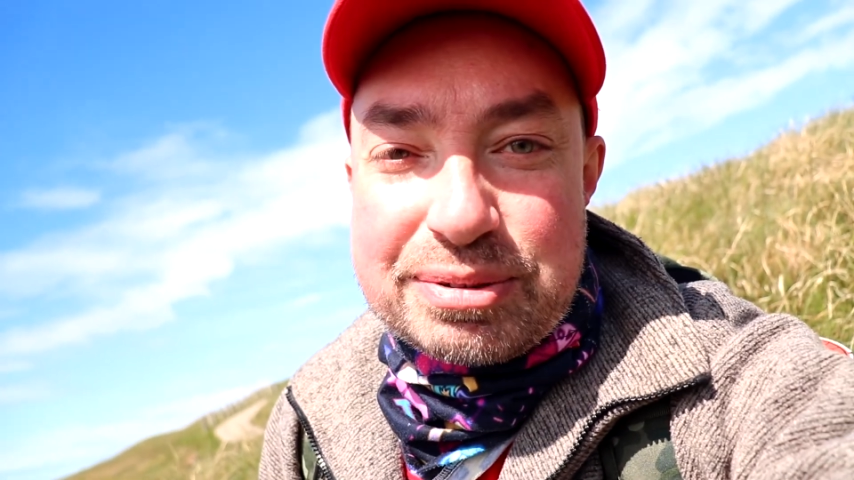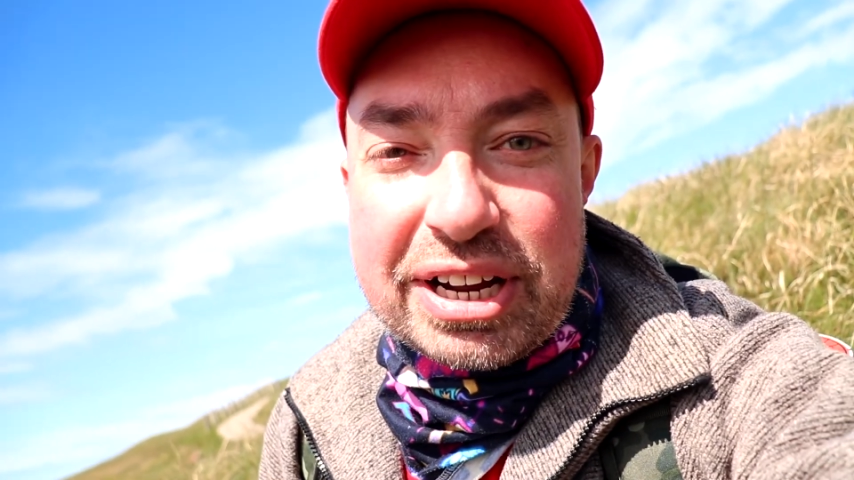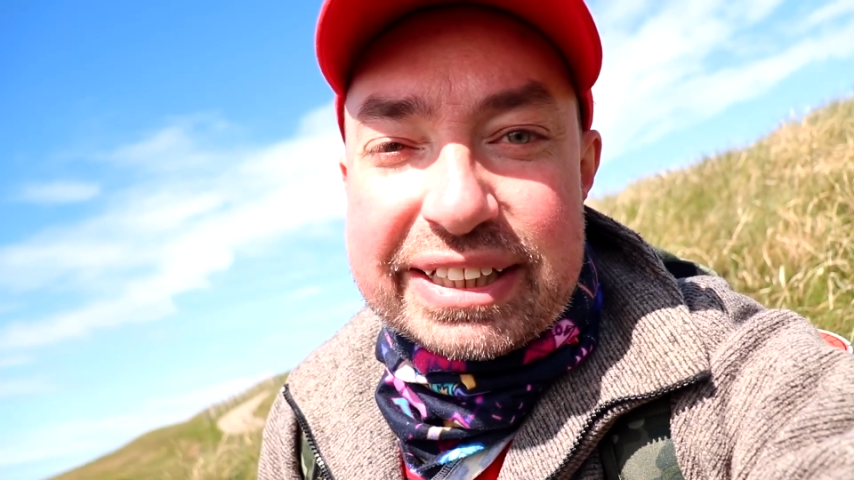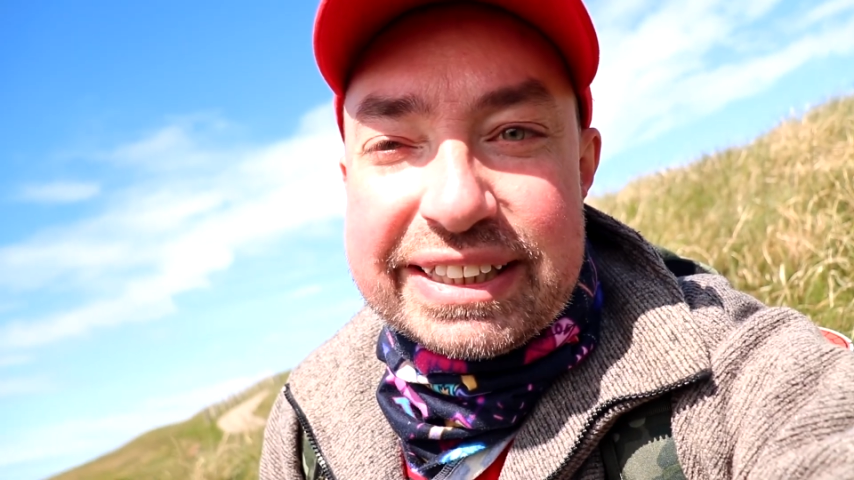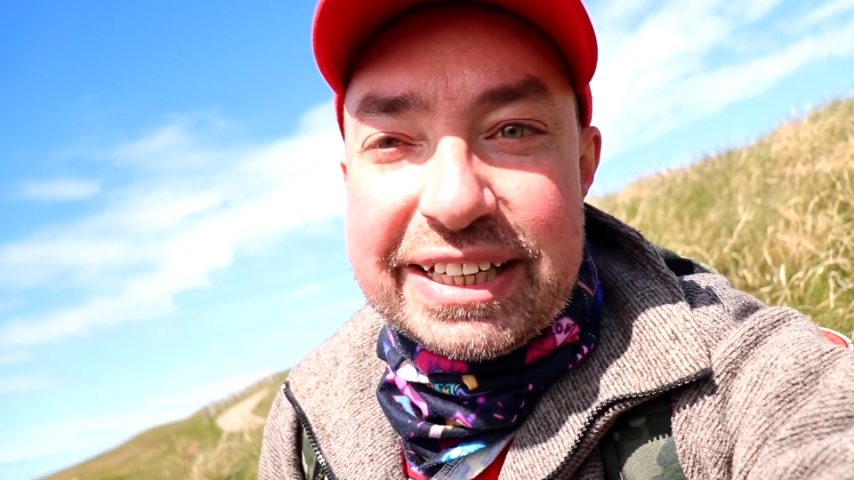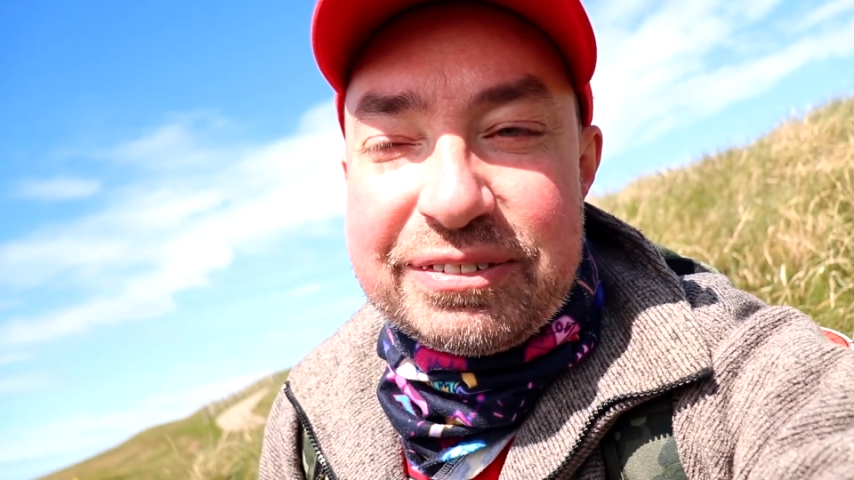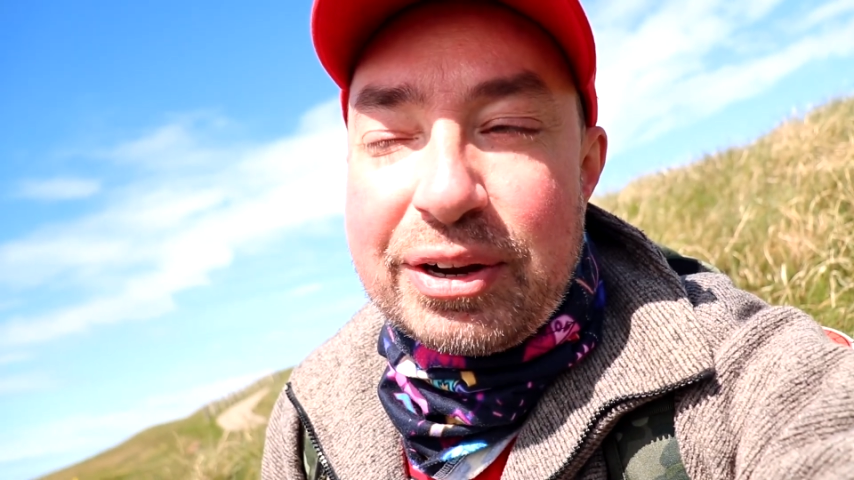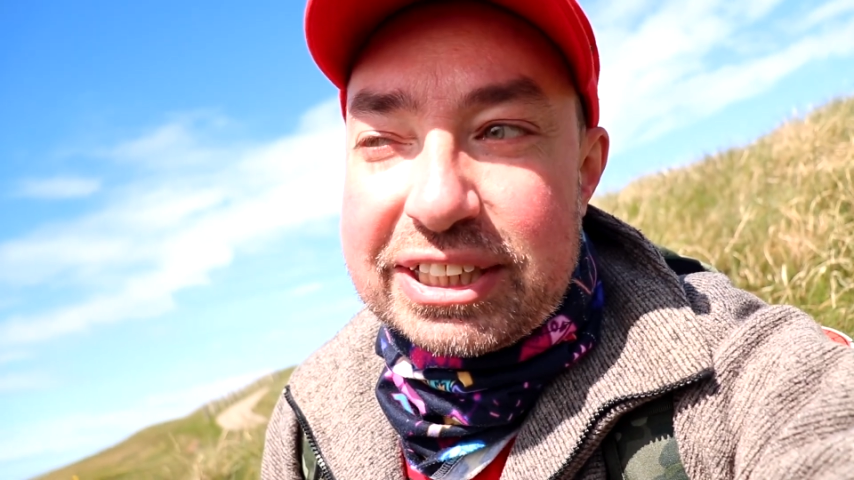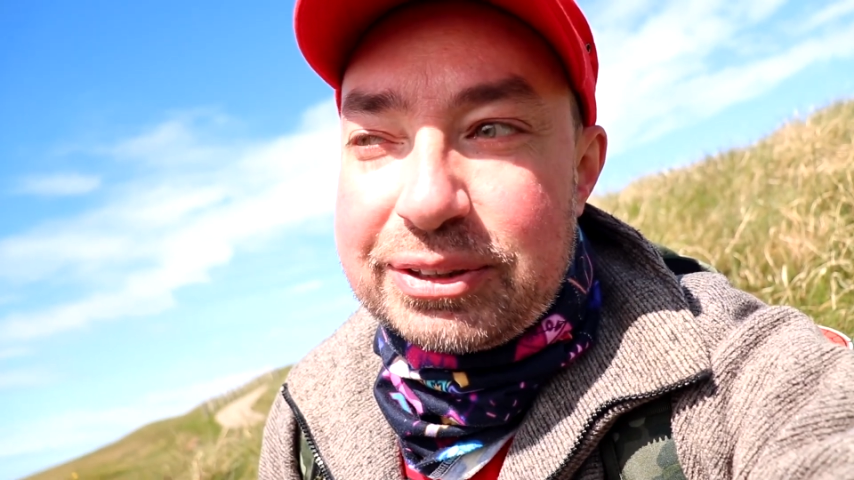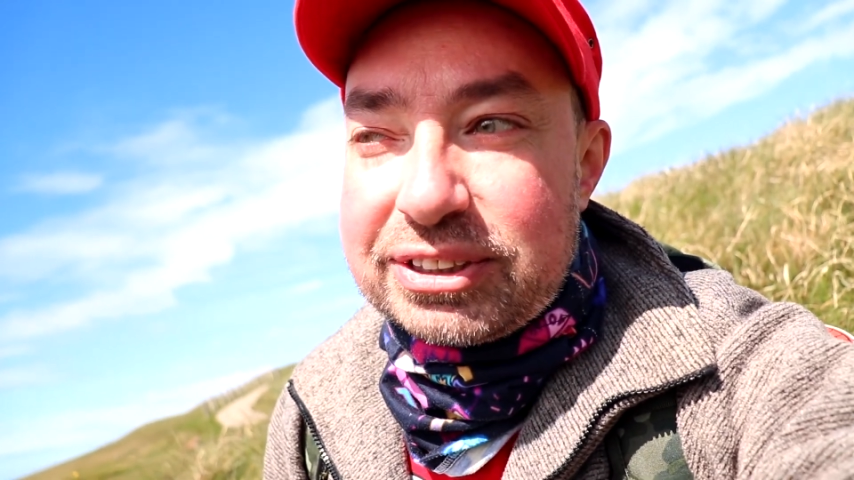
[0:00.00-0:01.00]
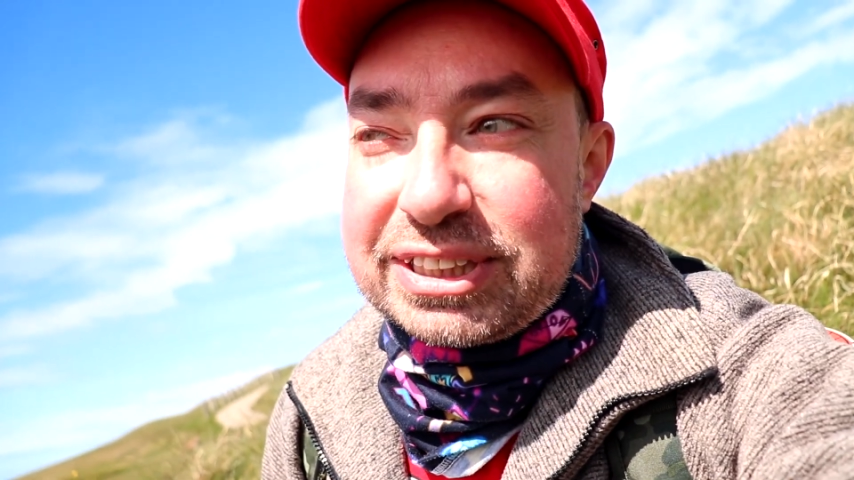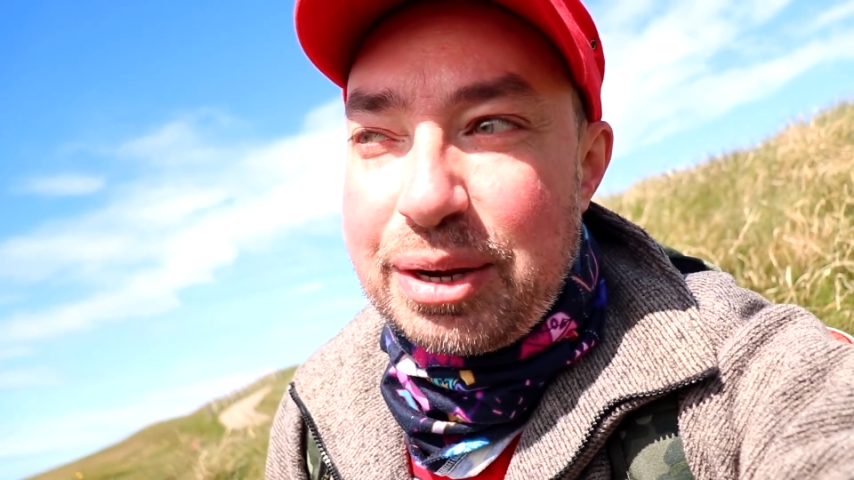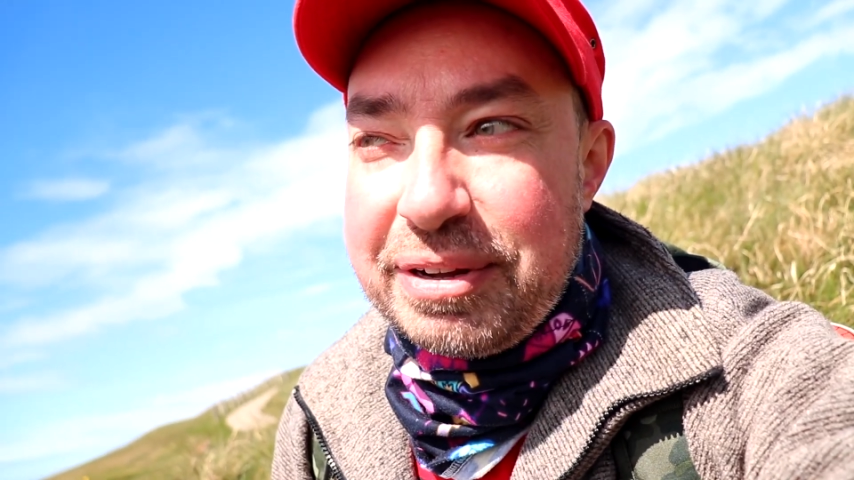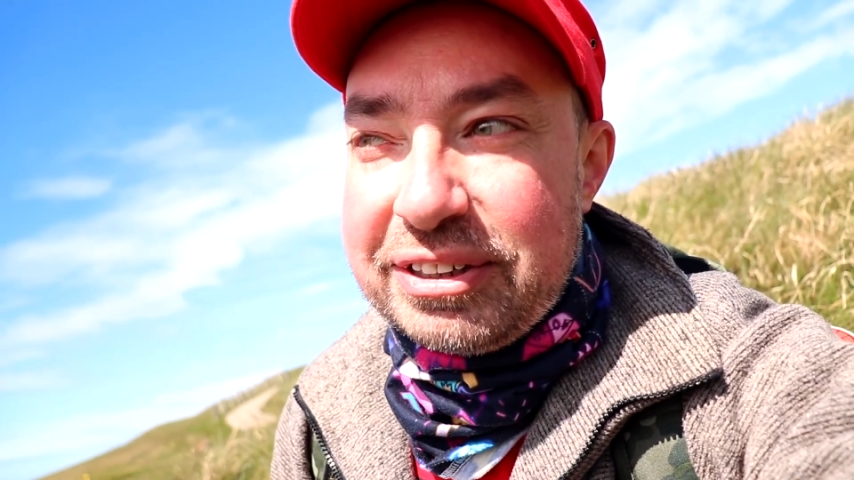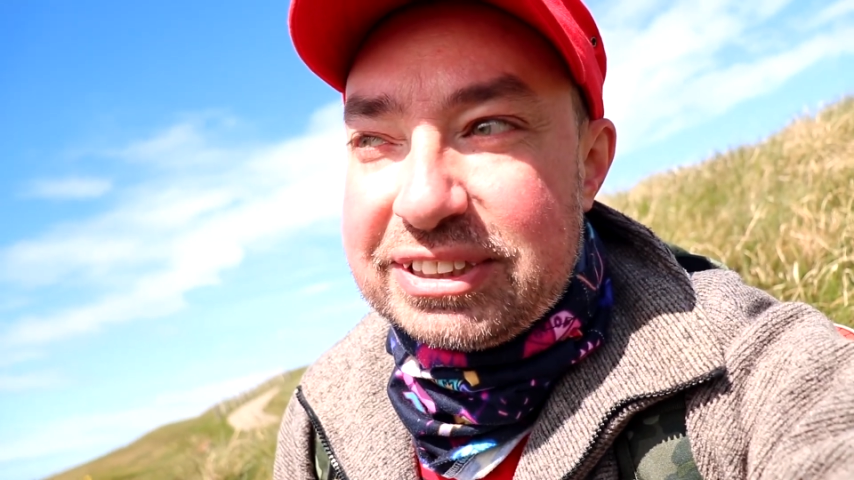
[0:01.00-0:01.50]
like if you actually want to come
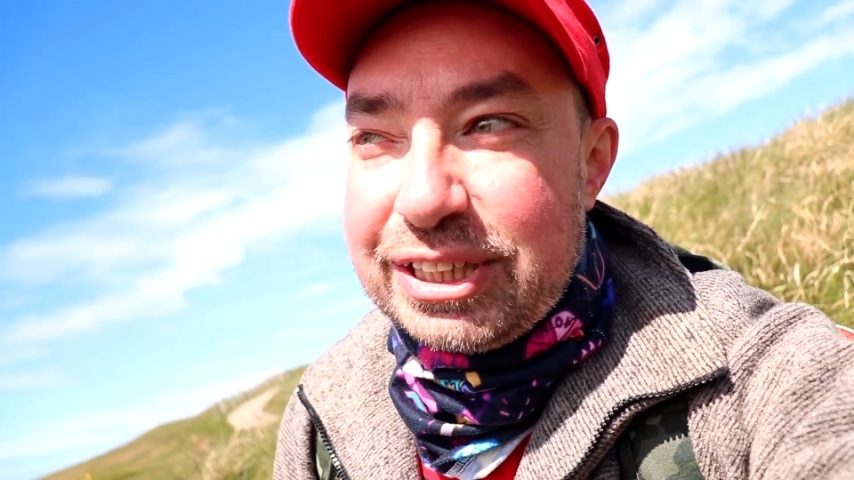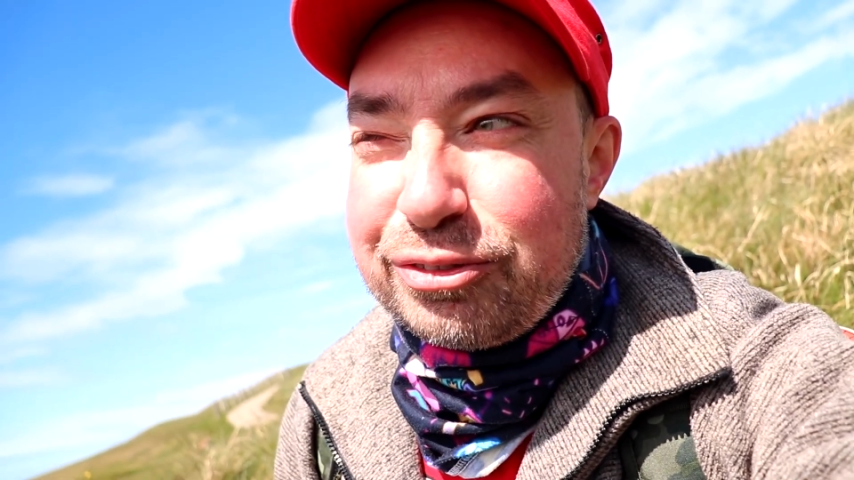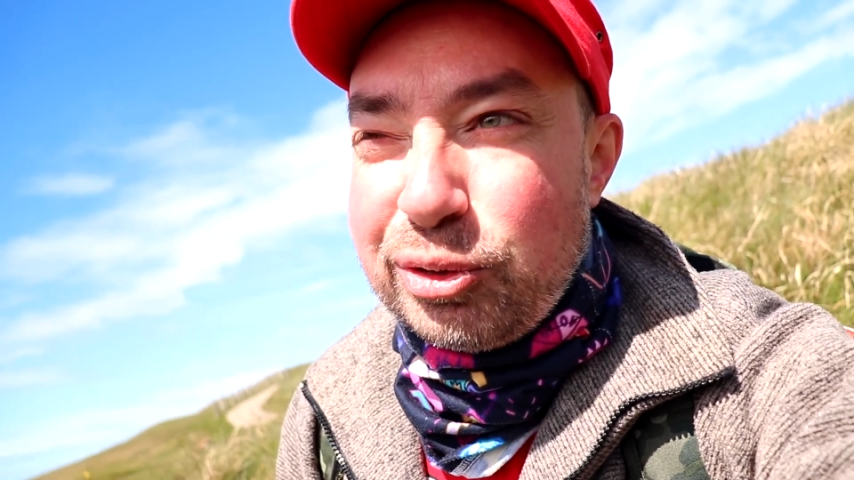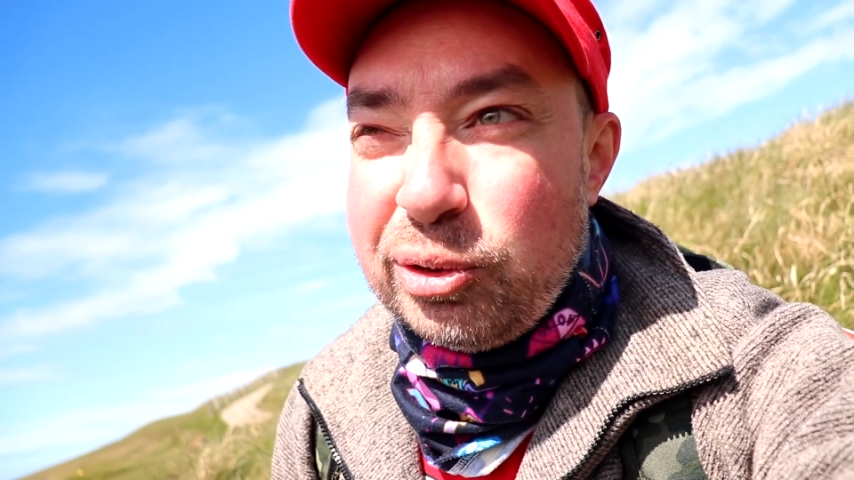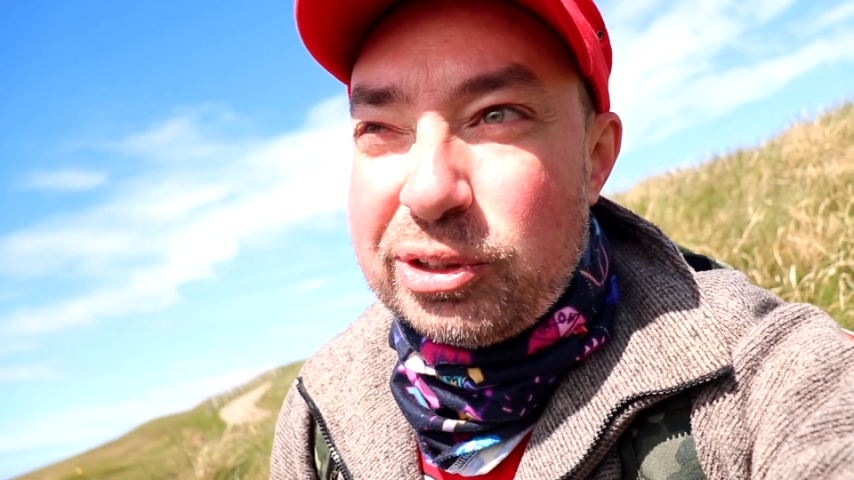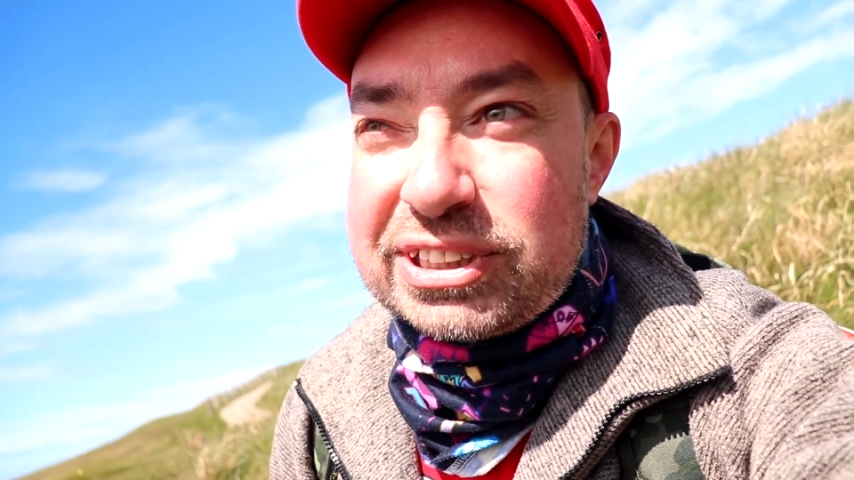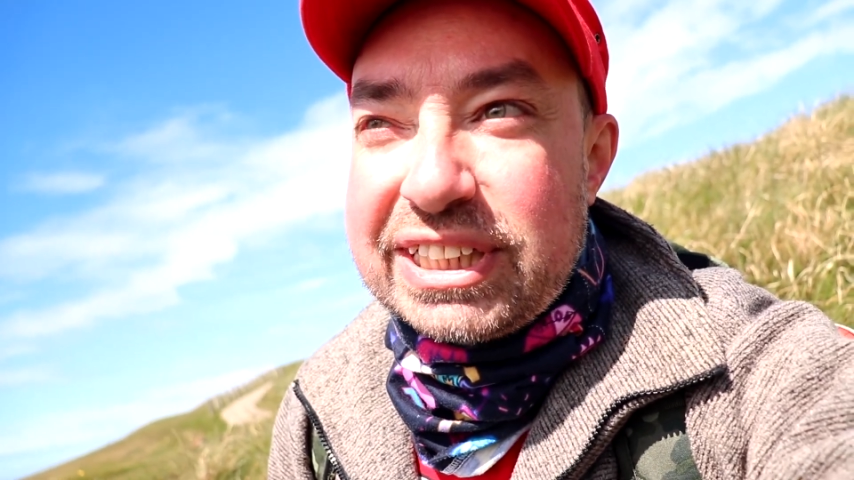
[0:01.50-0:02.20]
here and see a fort,